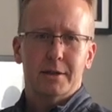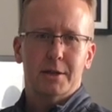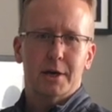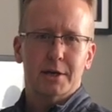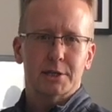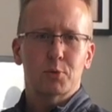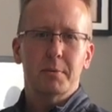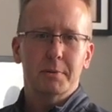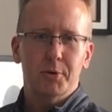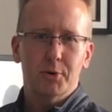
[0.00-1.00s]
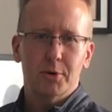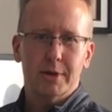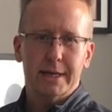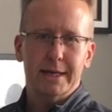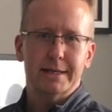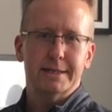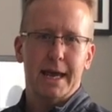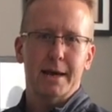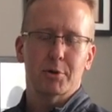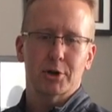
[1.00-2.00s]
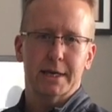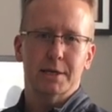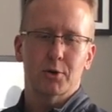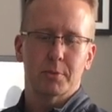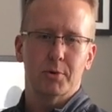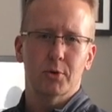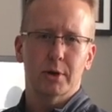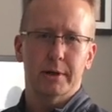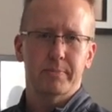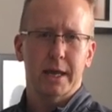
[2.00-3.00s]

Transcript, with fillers: the swimming pool in Tabor, the indoor pool.